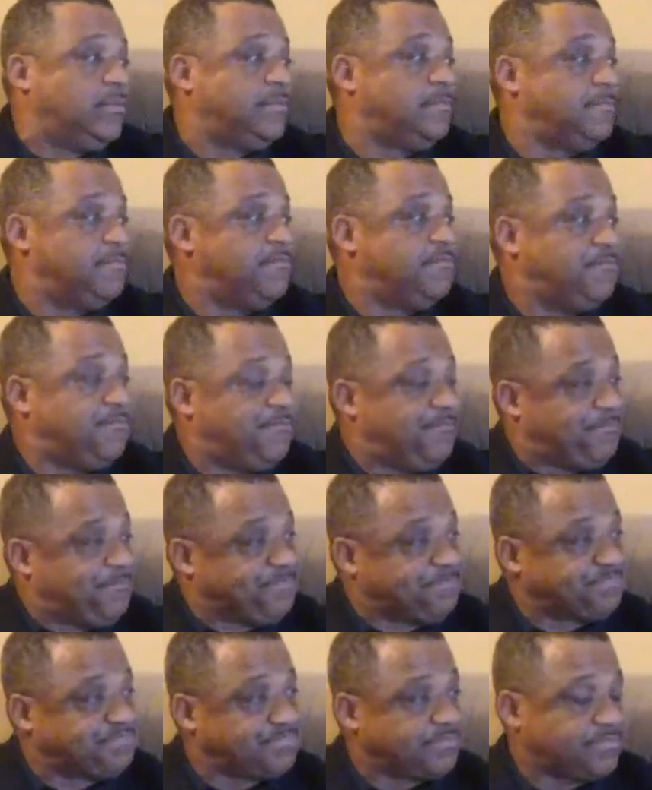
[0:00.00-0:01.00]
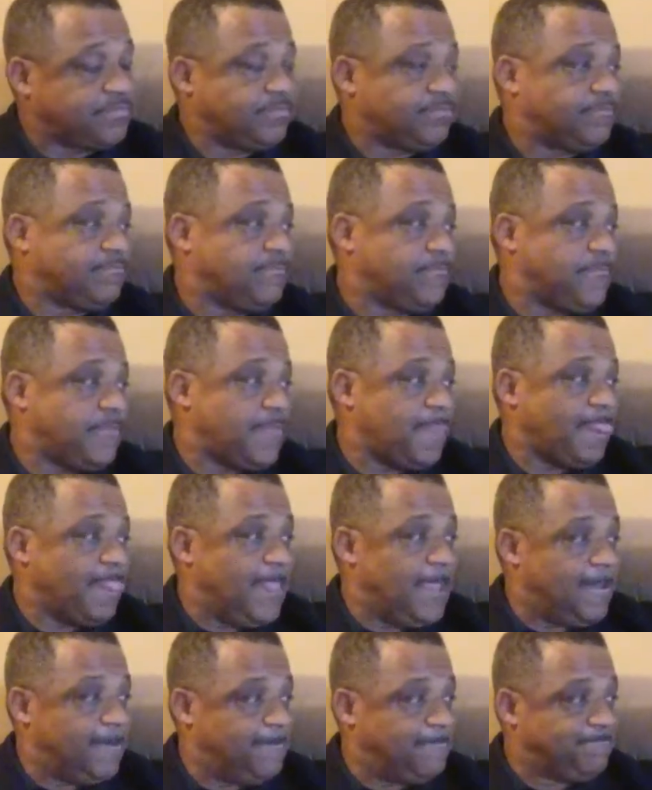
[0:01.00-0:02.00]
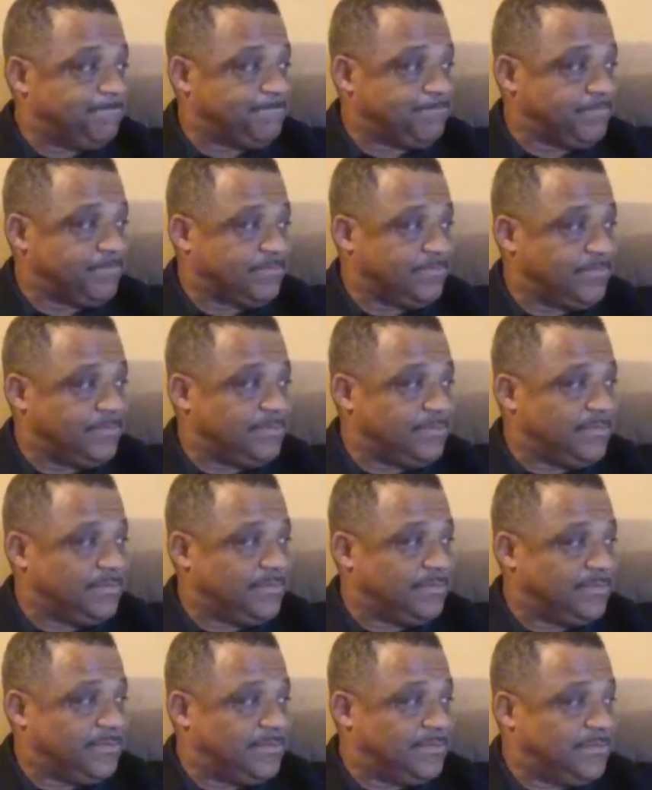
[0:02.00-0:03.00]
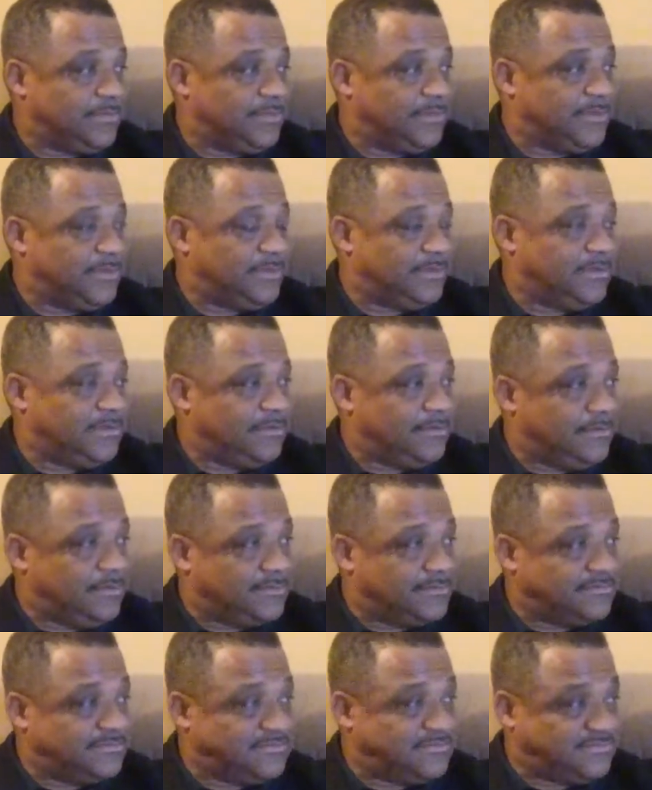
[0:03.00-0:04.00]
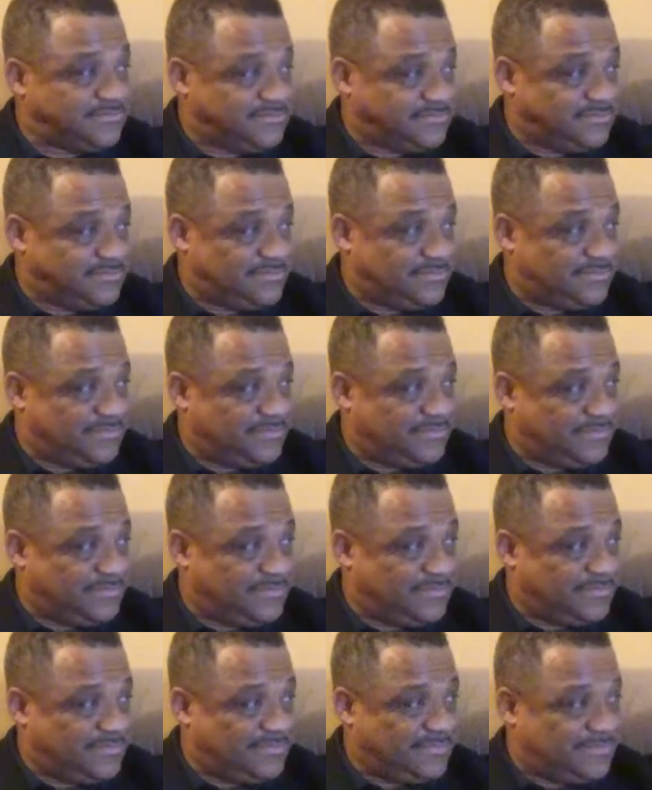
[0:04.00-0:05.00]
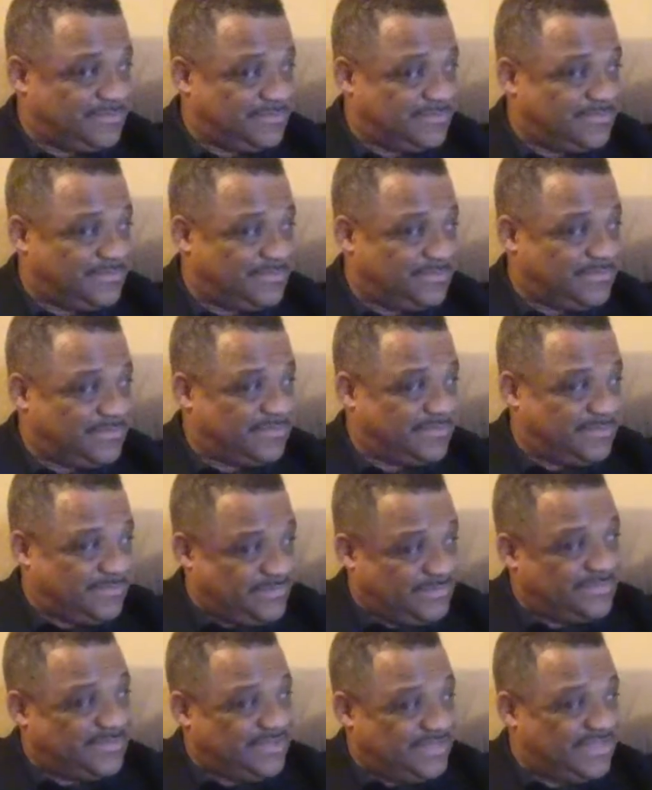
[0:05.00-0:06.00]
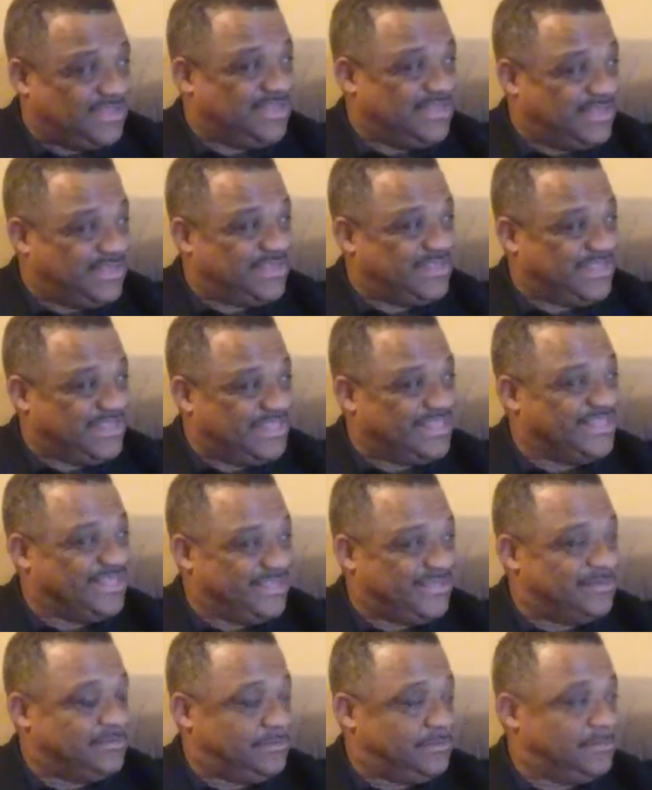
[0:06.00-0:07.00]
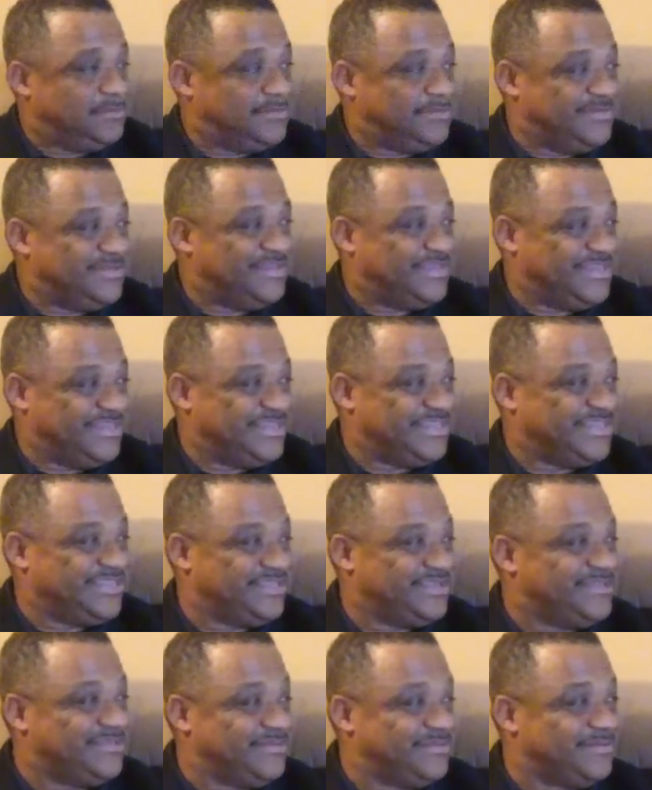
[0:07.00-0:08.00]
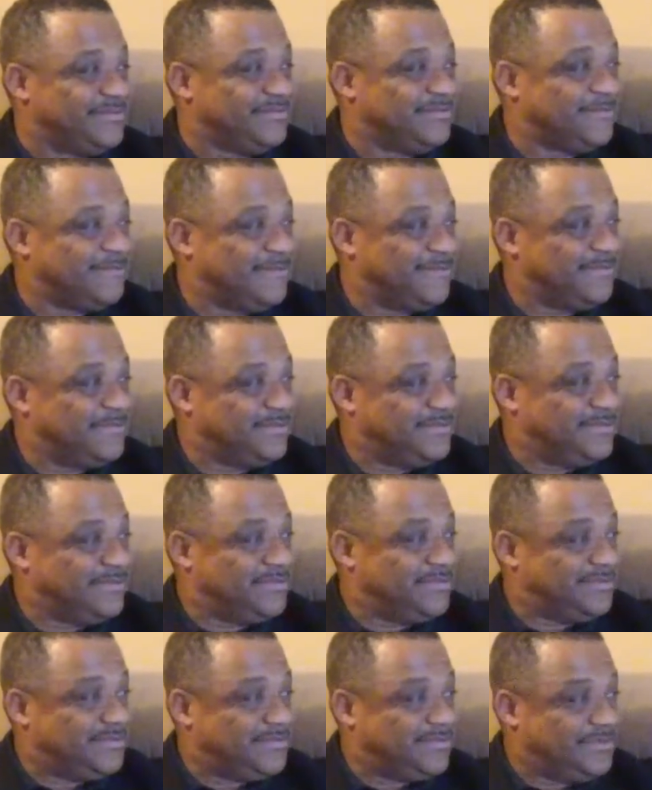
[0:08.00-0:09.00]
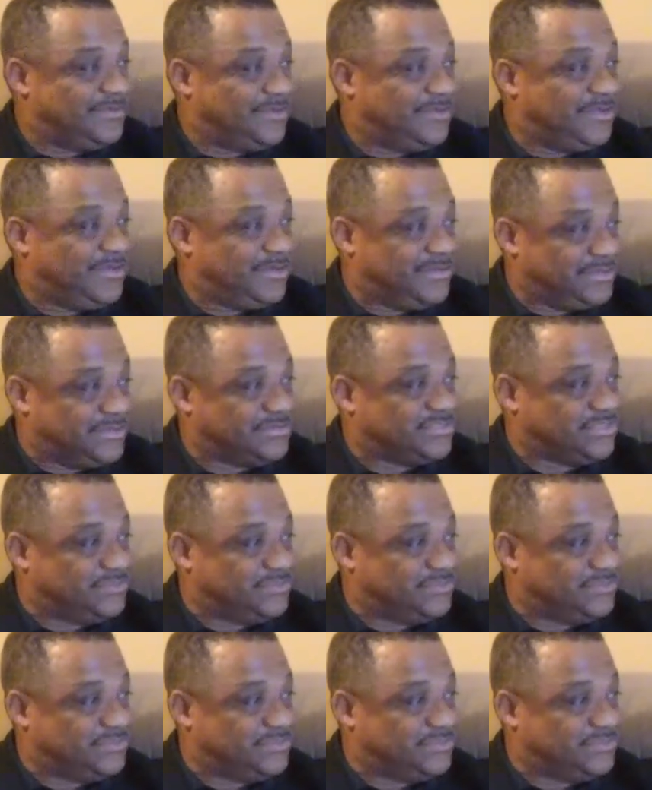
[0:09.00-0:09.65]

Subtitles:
Well, I can tell you, one of our former governors, the one before the one that just, had all the issues, Governor Jay Nixon